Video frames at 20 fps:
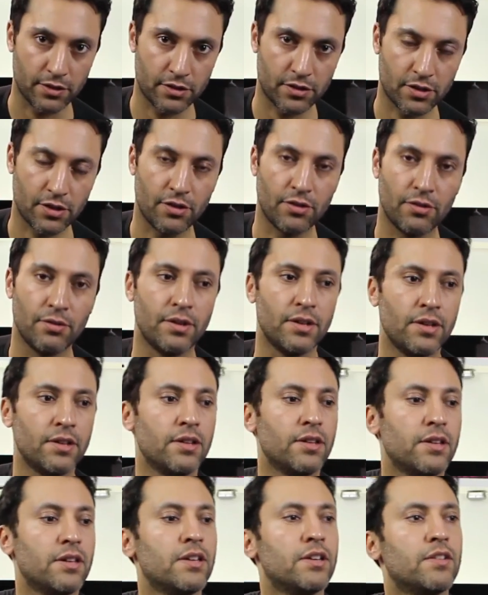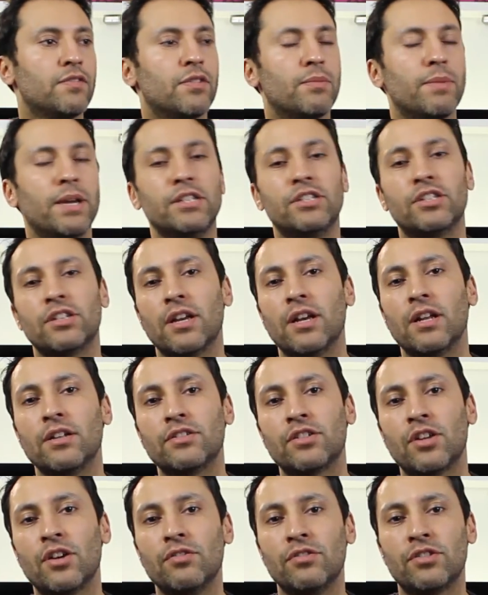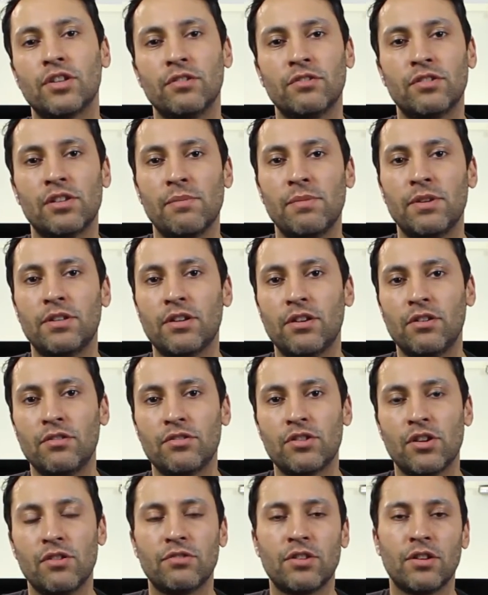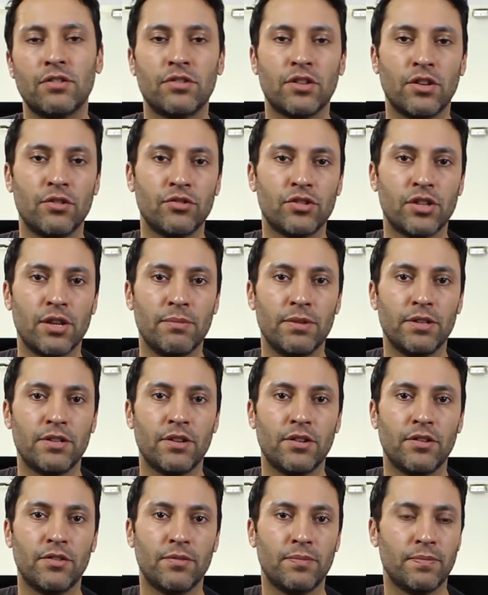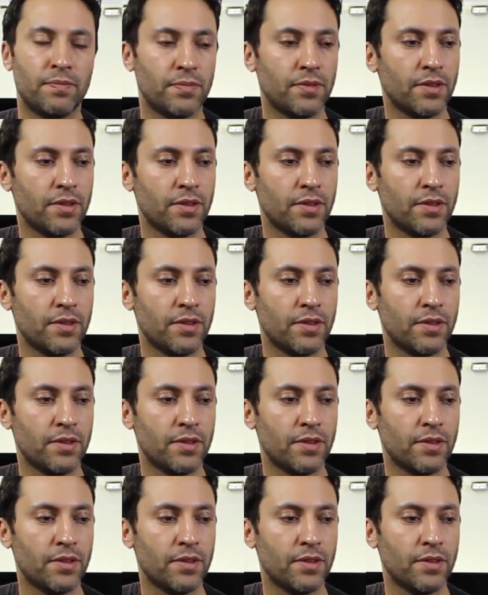So for major scale, tone, tone, semitone, tone, tone, tone, semitone.